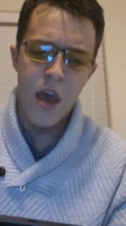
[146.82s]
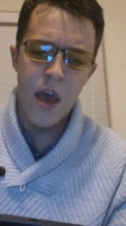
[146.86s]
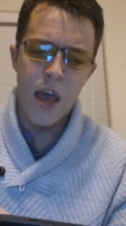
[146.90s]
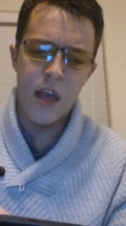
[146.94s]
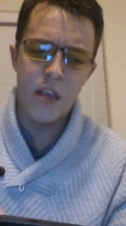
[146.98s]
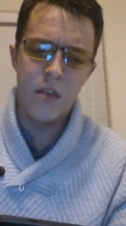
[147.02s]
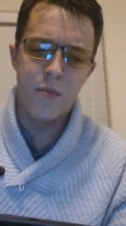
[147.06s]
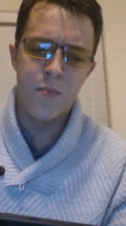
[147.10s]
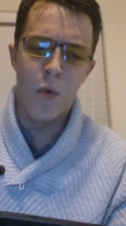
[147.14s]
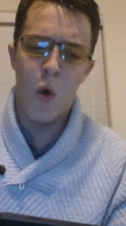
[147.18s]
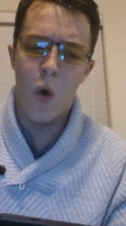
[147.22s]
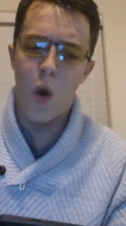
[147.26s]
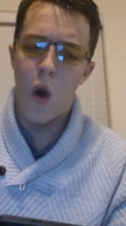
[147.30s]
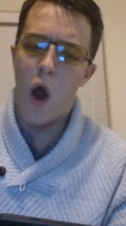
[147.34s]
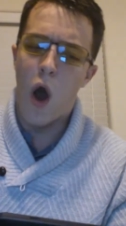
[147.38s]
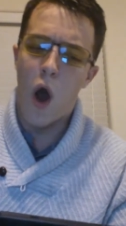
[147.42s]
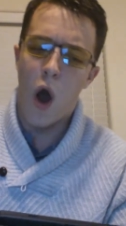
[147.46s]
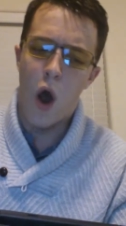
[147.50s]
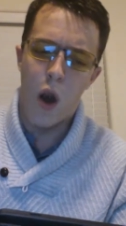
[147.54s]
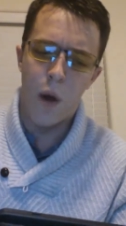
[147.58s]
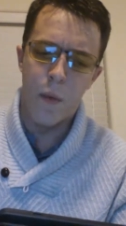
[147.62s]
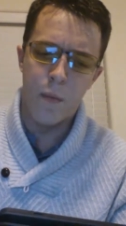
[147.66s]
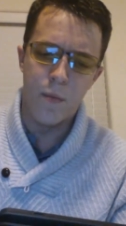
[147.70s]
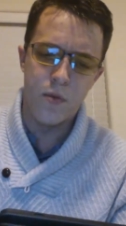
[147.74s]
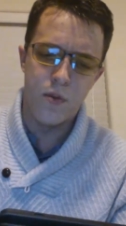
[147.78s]
As more
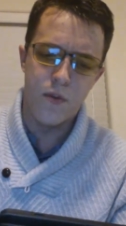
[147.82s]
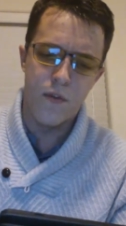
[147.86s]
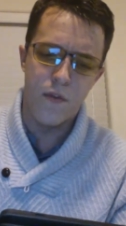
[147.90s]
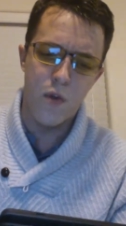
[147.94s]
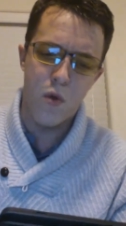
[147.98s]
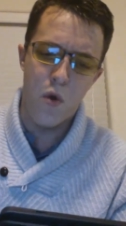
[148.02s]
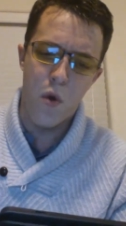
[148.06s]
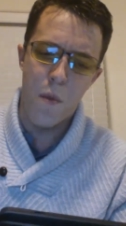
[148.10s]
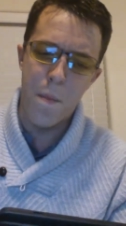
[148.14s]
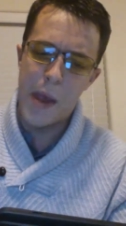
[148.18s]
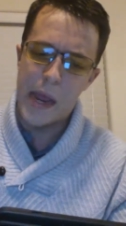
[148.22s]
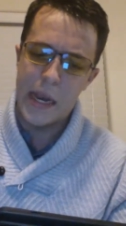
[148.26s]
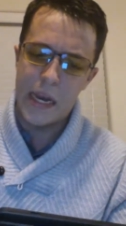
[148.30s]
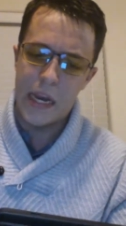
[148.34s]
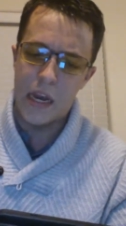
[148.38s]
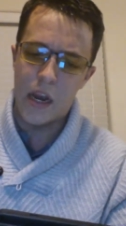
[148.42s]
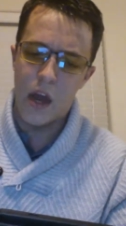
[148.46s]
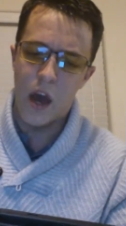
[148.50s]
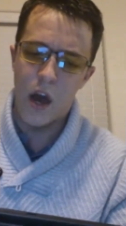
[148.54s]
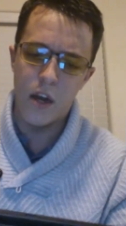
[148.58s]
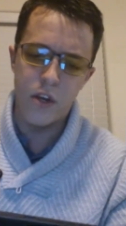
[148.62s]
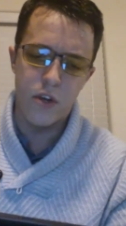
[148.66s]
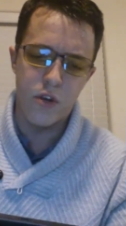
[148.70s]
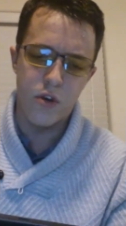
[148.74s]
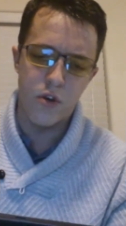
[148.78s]
arms of the remaining
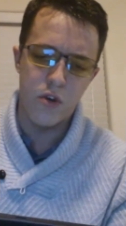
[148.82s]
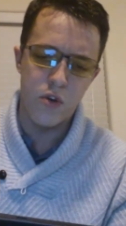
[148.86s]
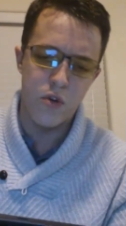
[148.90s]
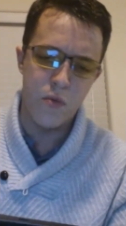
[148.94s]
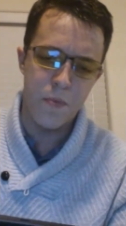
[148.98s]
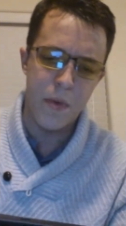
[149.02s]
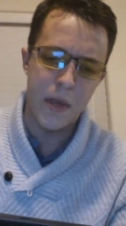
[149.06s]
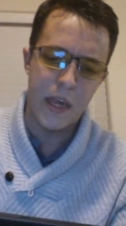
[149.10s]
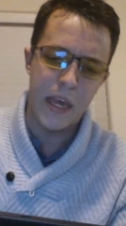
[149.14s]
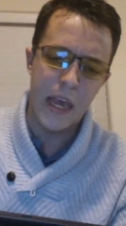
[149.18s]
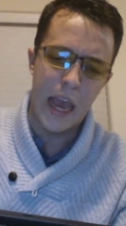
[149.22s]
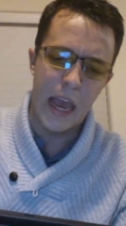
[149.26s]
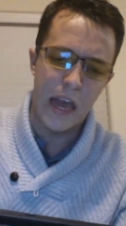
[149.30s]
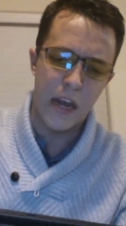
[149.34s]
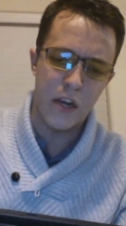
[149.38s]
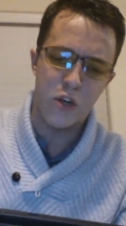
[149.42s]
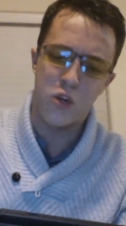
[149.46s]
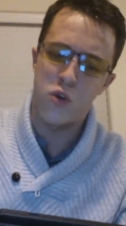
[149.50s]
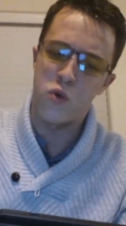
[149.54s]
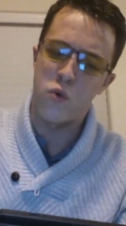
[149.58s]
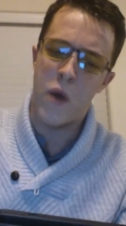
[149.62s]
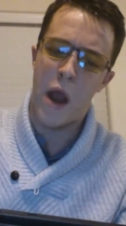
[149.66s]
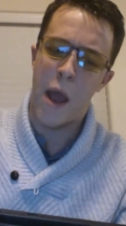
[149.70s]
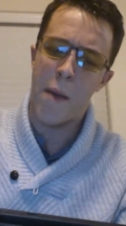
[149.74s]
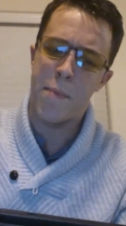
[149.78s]
hunters began
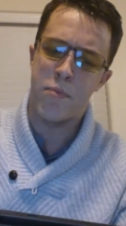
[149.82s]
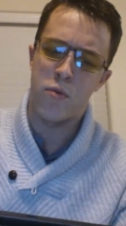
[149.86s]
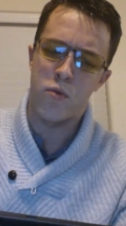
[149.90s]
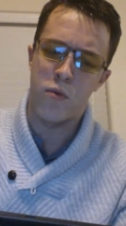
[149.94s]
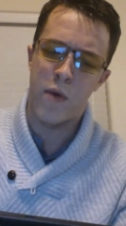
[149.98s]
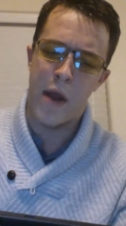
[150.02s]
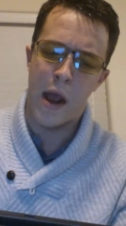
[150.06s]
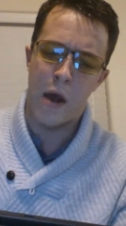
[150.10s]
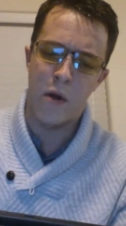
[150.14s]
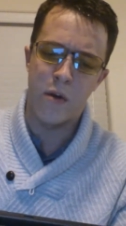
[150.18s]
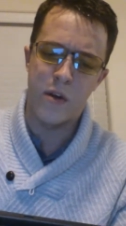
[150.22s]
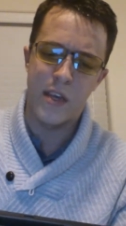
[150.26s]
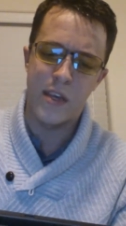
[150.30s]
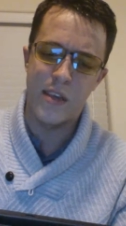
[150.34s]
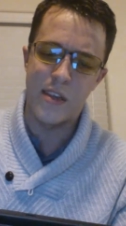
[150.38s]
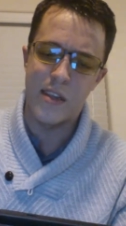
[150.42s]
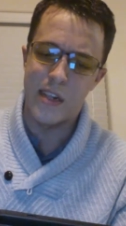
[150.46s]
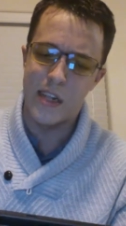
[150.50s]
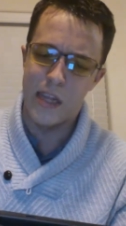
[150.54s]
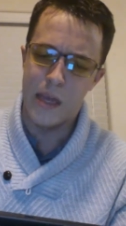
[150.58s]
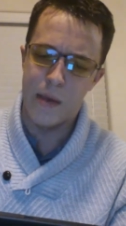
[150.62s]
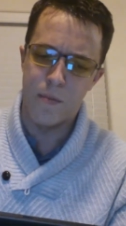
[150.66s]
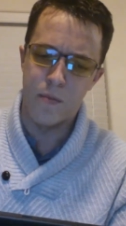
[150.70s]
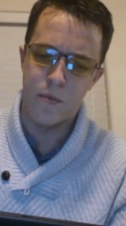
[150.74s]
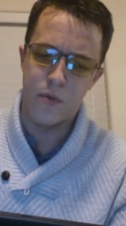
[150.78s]
to wrap around his
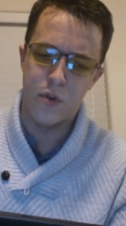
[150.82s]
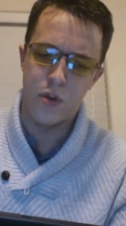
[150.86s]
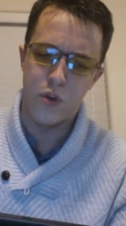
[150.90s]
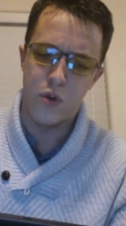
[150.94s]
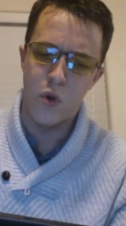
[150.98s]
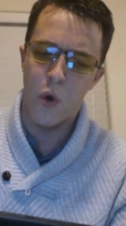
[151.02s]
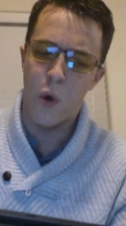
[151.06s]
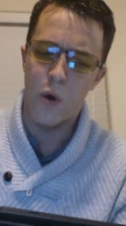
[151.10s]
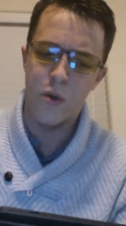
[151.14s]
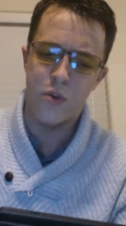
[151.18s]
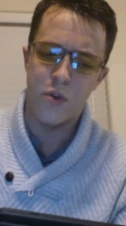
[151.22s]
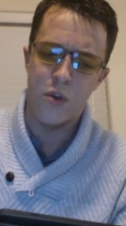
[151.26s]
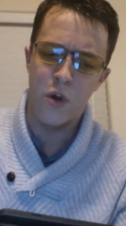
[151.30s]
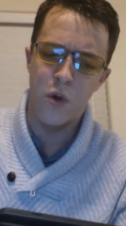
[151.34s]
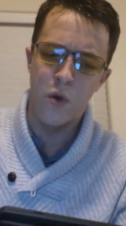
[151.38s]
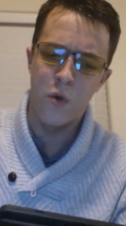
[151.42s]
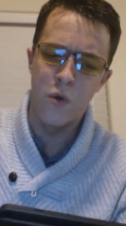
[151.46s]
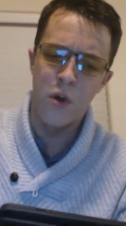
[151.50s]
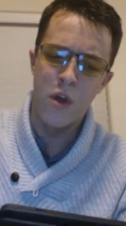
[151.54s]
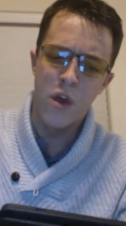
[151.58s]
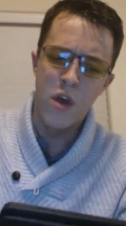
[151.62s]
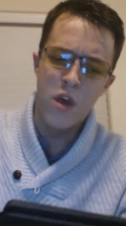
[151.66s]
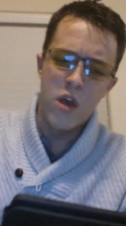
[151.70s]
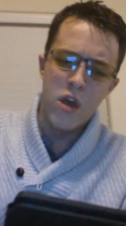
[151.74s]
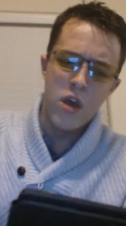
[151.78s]
limbs and torso,